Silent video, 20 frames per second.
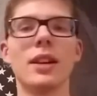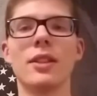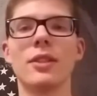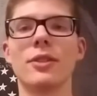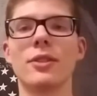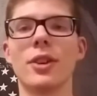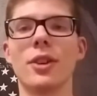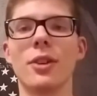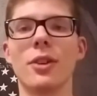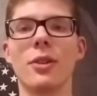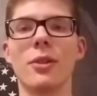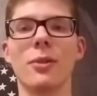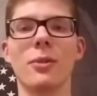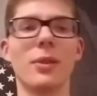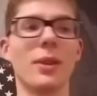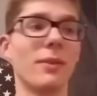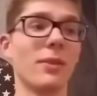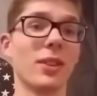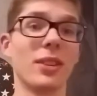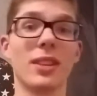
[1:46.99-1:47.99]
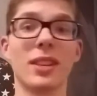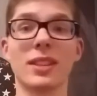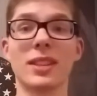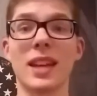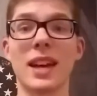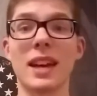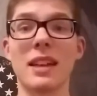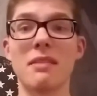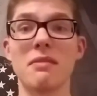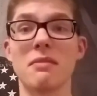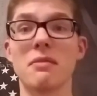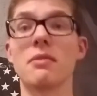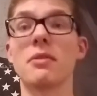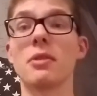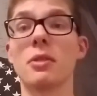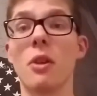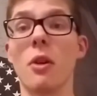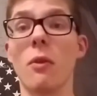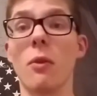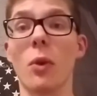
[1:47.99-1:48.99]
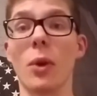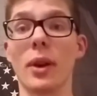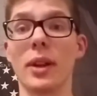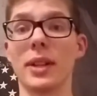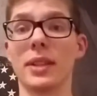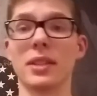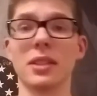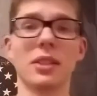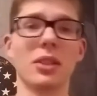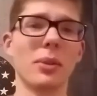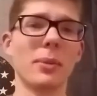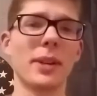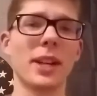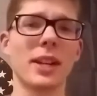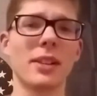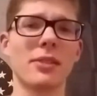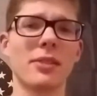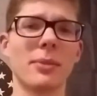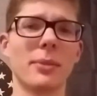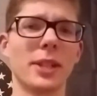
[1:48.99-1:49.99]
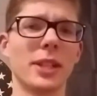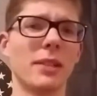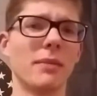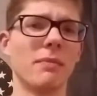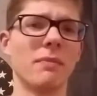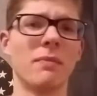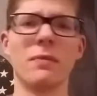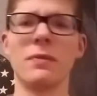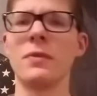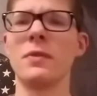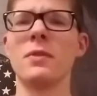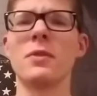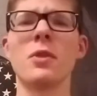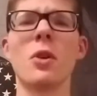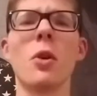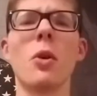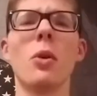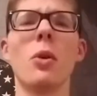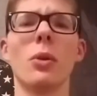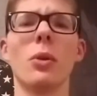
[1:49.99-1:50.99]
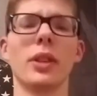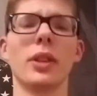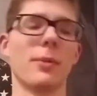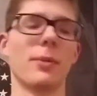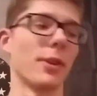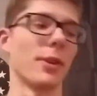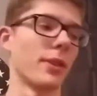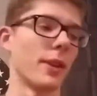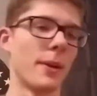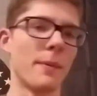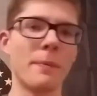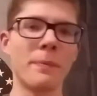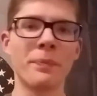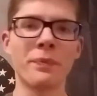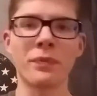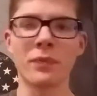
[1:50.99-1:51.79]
So if you can get that, go for it. It's a little bit extra, but totally worth it.